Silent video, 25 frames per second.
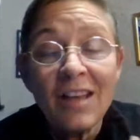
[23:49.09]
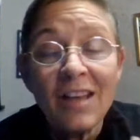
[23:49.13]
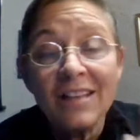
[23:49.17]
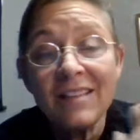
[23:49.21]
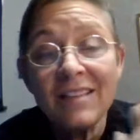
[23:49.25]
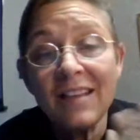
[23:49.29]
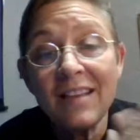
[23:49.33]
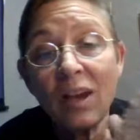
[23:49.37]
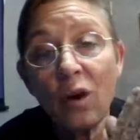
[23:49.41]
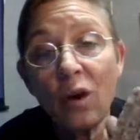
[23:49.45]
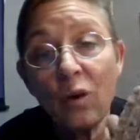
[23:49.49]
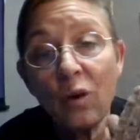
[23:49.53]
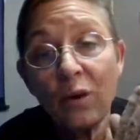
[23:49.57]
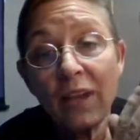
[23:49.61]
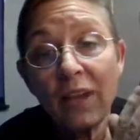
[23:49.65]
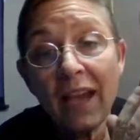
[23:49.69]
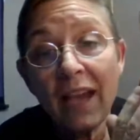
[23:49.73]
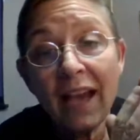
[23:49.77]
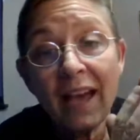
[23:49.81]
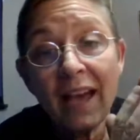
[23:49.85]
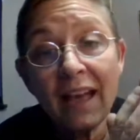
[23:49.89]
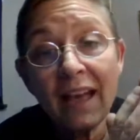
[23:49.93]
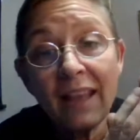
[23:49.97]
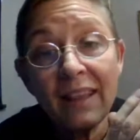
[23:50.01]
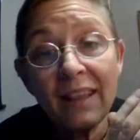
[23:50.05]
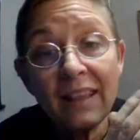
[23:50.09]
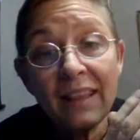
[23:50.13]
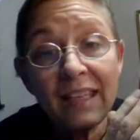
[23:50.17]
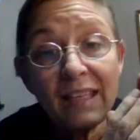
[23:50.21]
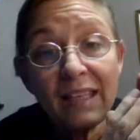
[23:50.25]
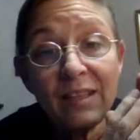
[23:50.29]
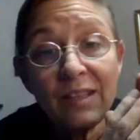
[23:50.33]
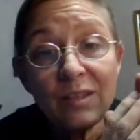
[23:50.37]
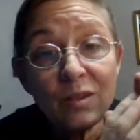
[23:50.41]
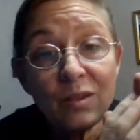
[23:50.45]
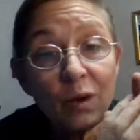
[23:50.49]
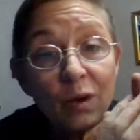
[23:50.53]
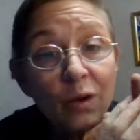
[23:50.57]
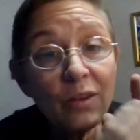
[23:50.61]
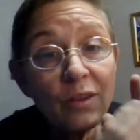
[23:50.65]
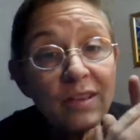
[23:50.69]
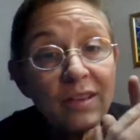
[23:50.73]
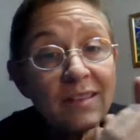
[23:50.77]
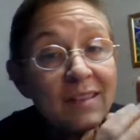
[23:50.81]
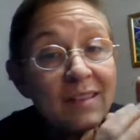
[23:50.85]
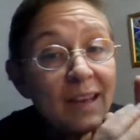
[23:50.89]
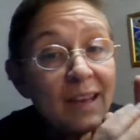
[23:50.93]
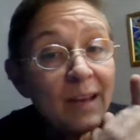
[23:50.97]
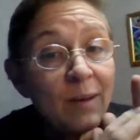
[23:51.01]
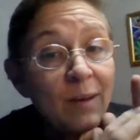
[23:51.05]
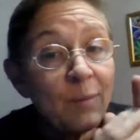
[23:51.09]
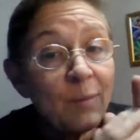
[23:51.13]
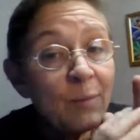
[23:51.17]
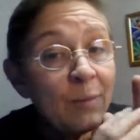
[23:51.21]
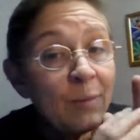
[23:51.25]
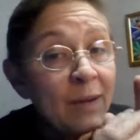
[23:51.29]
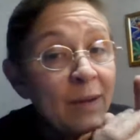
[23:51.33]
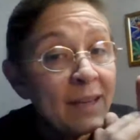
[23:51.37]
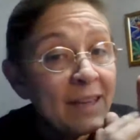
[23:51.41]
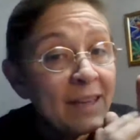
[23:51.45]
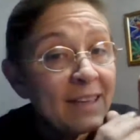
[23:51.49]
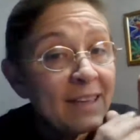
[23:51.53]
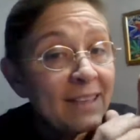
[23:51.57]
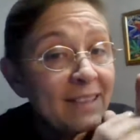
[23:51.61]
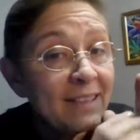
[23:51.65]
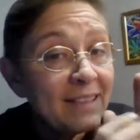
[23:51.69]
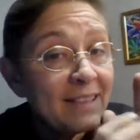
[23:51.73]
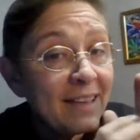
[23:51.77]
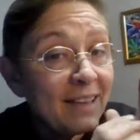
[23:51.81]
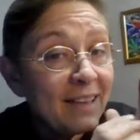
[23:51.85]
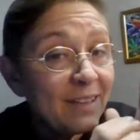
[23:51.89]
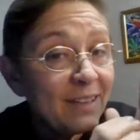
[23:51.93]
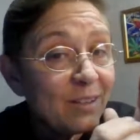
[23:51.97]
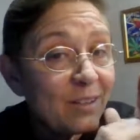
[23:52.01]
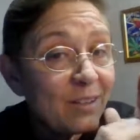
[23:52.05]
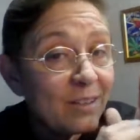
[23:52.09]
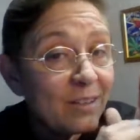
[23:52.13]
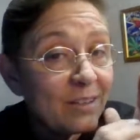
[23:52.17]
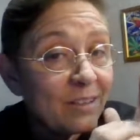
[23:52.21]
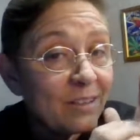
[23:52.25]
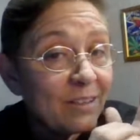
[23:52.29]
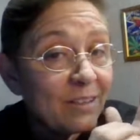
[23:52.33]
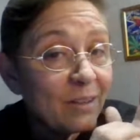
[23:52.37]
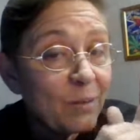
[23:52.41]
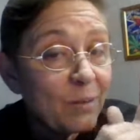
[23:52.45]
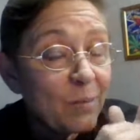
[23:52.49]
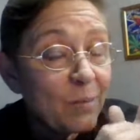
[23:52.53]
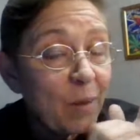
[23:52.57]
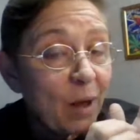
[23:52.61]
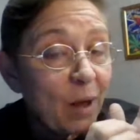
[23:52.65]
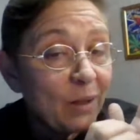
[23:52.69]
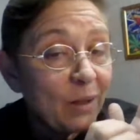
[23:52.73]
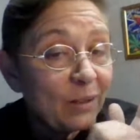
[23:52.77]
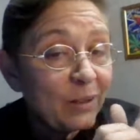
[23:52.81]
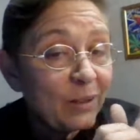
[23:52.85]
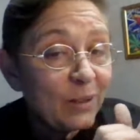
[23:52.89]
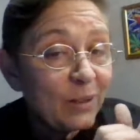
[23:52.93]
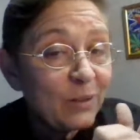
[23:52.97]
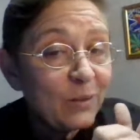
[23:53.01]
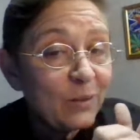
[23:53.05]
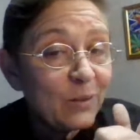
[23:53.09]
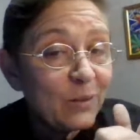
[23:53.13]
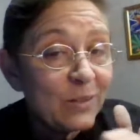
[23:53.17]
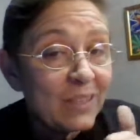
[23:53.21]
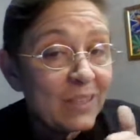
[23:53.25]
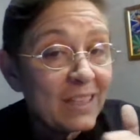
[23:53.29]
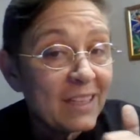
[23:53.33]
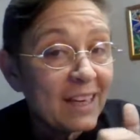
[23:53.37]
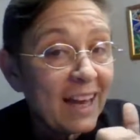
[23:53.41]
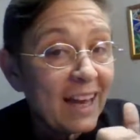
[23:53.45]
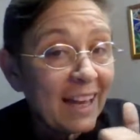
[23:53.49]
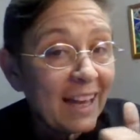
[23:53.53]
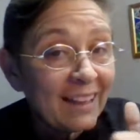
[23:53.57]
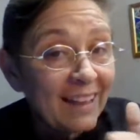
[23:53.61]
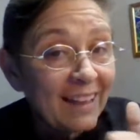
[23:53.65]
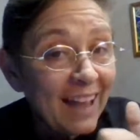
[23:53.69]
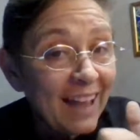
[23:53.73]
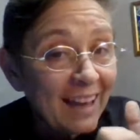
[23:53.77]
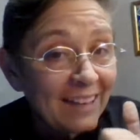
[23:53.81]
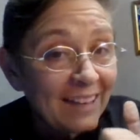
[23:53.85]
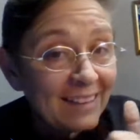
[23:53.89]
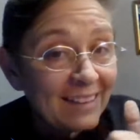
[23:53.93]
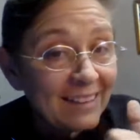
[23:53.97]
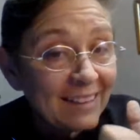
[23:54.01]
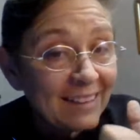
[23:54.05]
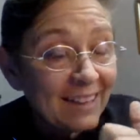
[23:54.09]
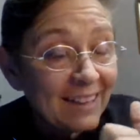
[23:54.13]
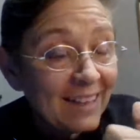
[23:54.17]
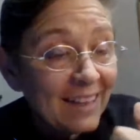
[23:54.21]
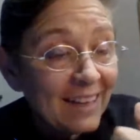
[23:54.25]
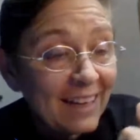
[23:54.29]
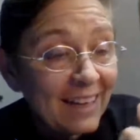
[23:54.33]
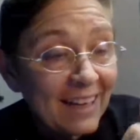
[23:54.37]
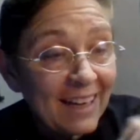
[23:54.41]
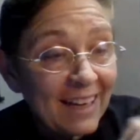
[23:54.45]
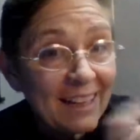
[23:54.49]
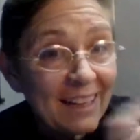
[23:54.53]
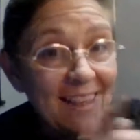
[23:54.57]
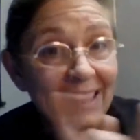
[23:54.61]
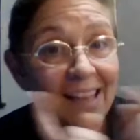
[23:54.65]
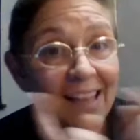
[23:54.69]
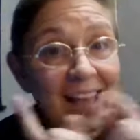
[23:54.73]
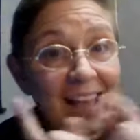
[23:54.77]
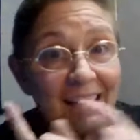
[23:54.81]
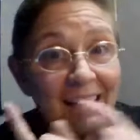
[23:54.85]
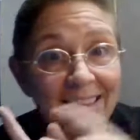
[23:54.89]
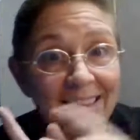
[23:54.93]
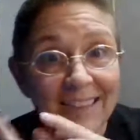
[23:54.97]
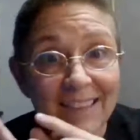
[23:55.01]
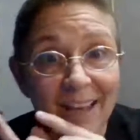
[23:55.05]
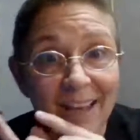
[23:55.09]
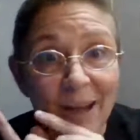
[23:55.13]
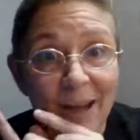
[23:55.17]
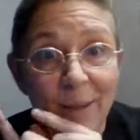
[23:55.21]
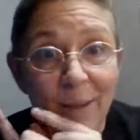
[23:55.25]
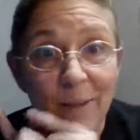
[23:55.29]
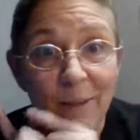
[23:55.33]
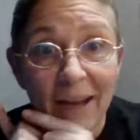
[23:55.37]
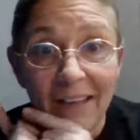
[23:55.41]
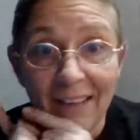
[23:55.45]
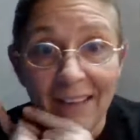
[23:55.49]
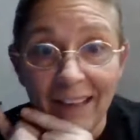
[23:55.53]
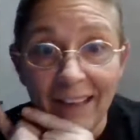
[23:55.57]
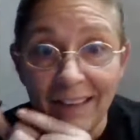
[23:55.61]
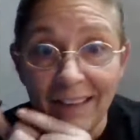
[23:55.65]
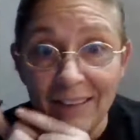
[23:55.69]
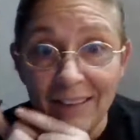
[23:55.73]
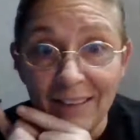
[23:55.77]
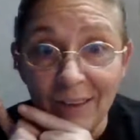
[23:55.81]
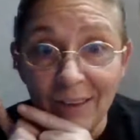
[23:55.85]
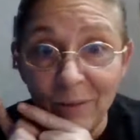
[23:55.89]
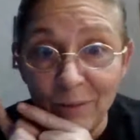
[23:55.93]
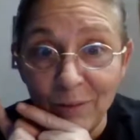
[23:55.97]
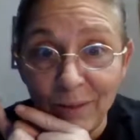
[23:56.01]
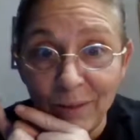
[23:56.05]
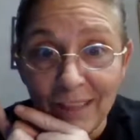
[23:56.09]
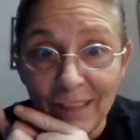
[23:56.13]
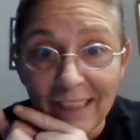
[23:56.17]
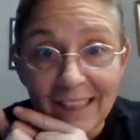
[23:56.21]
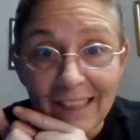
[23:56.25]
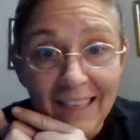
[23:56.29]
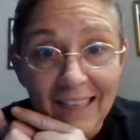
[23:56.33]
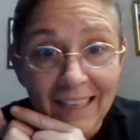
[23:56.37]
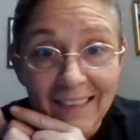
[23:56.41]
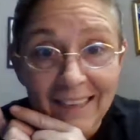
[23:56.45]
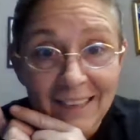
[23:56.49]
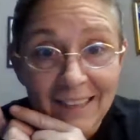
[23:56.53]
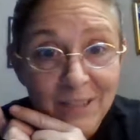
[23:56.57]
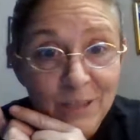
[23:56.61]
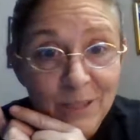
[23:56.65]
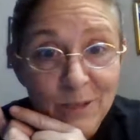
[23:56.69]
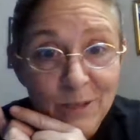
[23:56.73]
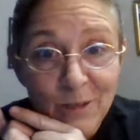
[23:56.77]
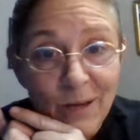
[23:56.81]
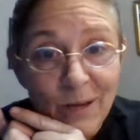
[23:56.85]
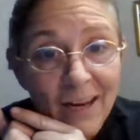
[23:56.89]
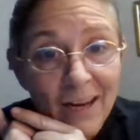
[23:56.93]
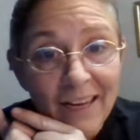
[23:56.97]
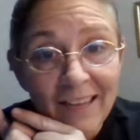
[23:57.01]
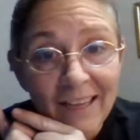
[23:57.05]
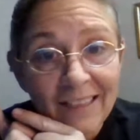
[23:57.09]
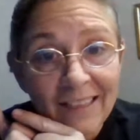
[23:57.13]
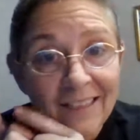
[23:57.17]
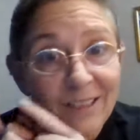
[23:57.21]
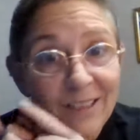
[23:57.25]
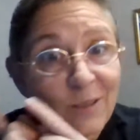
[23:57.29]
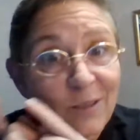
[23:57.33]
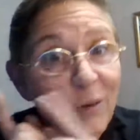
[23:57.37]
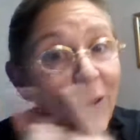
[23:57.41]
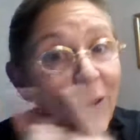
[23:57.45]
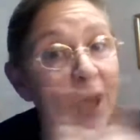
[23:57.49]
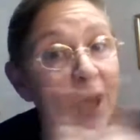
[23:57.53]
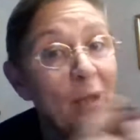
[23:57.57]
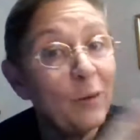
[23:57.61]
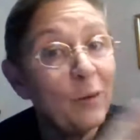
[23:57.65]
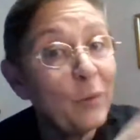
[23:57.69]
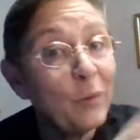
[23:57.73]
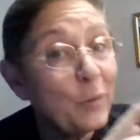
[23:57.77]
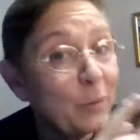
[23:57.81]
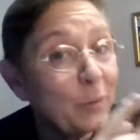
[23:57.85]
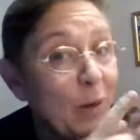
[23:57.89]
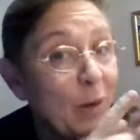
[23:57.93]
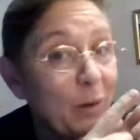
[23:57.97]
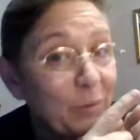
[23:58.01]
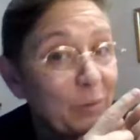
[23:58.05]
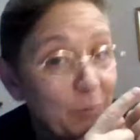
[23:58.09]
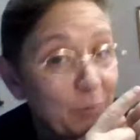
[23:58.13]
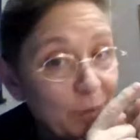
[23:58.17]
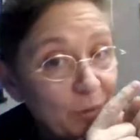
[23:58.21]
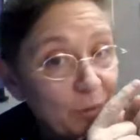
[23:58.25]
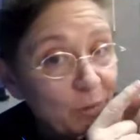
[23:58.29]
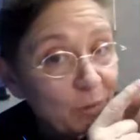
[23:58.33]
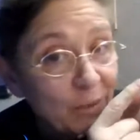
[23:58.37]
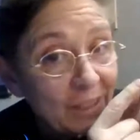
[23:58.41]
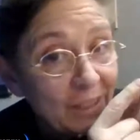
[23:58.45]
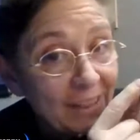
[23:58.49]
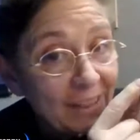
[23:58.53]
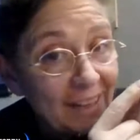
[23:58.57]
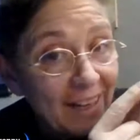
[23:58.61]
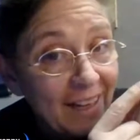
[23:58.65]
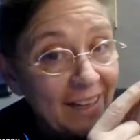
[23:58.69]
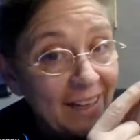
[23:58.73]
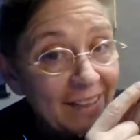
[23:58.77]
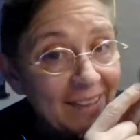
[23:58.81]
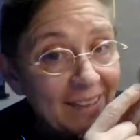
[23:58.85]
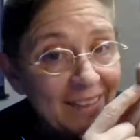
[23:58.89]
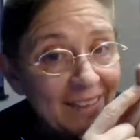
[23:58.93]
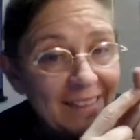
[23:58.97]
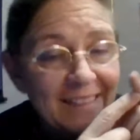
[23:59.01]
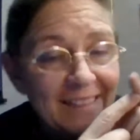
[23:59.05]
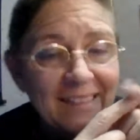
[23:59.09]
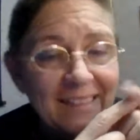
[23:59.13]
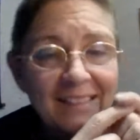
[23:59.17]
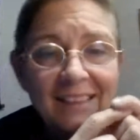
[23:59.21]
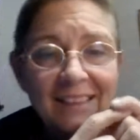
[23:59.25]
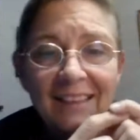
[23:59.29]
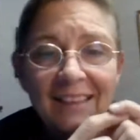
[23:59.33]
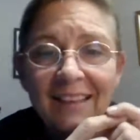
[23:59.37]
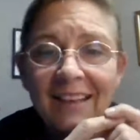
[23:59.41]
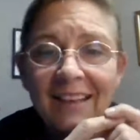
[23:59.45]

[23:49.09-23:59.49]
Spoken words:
say, oh yeah, these are the same scent molecules that I liked the last time I really liked a strain, so I will probably really like this.